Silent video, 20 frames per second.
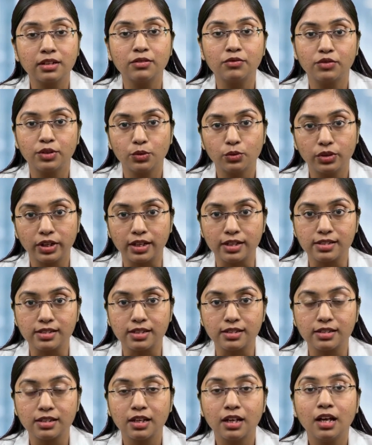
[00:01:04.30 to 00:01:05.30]
in few
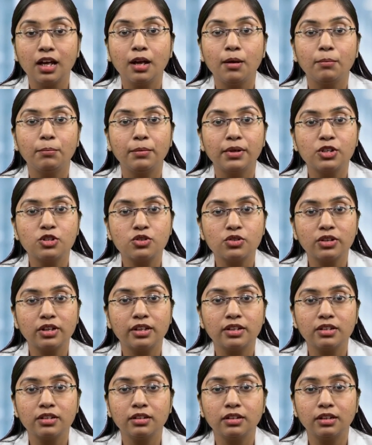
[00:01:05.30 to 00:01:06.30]
cases.
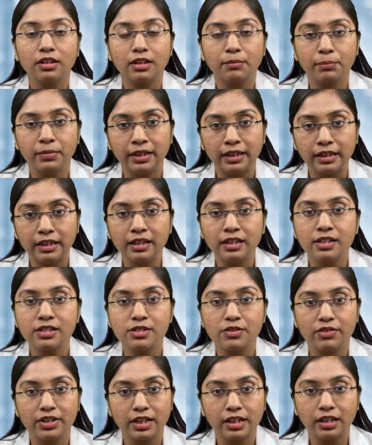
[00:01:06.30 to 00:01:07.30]
Menstrual bleeding is
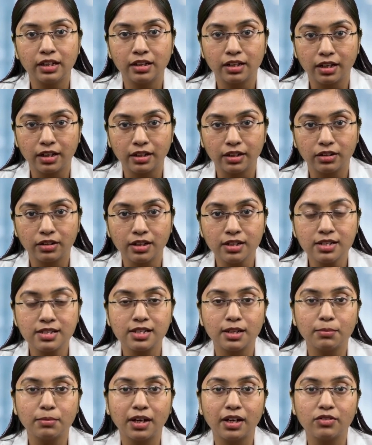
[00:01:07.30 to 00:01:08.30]
very irregular.
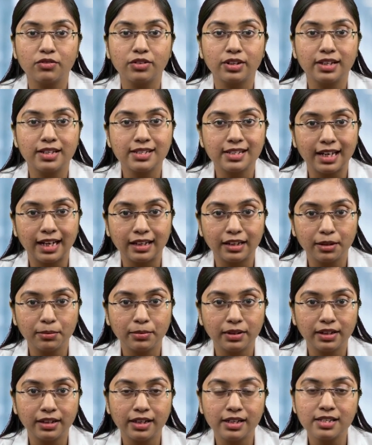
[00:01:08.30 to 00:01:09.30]
Some have very scanty
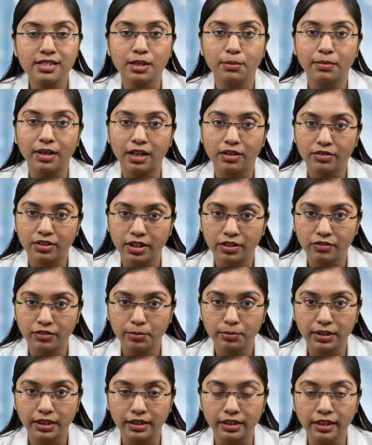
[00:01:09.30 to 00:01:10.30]
bleeding, some have heavy
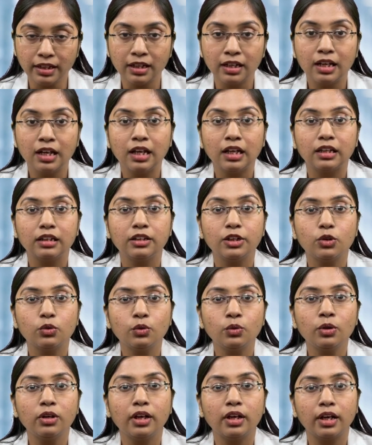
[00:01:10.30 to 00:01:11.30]
bleeding. Due
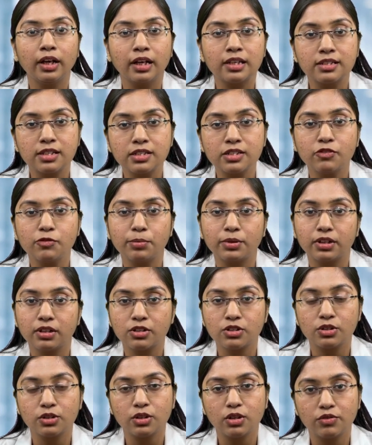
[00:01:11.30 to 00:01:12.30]
to excessive
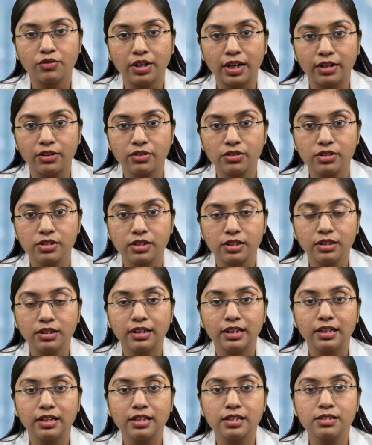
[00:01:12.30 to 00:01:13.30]
production of androgen,
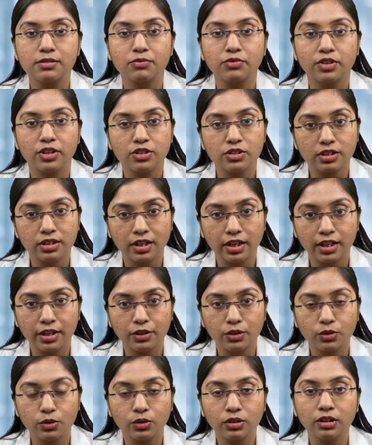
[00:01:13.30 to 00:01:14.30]
there is facial hair
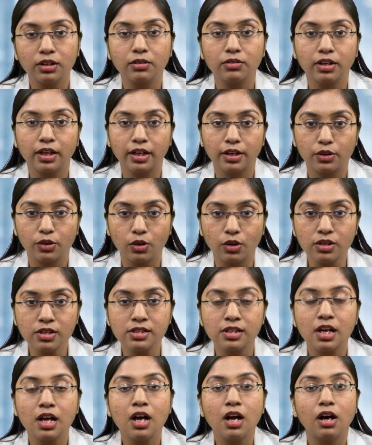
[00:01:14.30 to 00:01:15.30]
growth, hair loss,
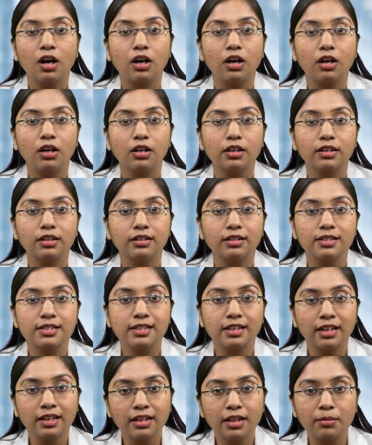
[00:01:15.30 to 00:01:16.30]
or uh,
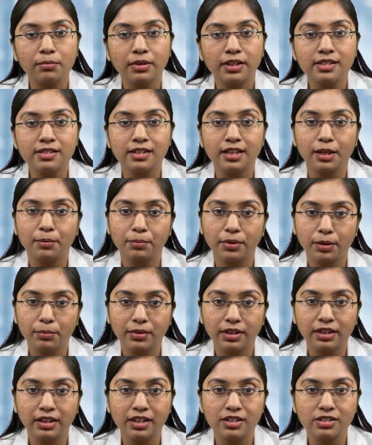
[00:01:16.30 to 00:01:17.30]
skin complaints like
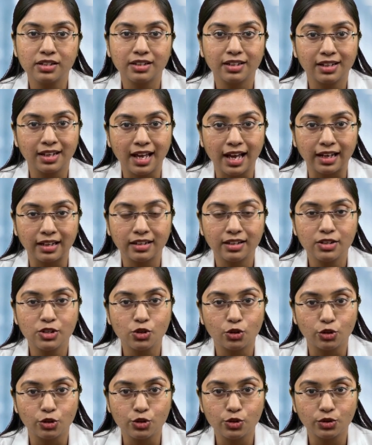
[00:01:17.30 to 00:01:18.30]
pigmentation and acne is
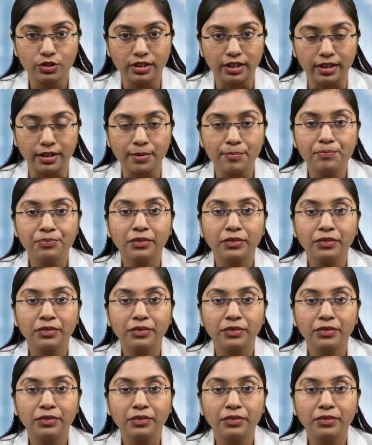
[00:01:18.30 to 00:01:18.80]
also there.